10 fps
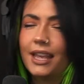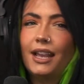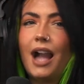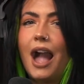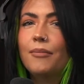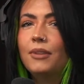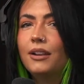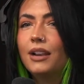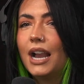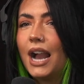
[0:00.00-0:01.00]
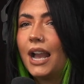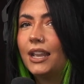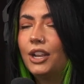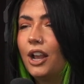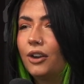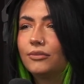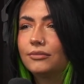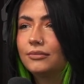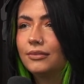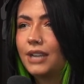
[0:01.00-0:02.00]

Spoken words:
Like I'm, you know,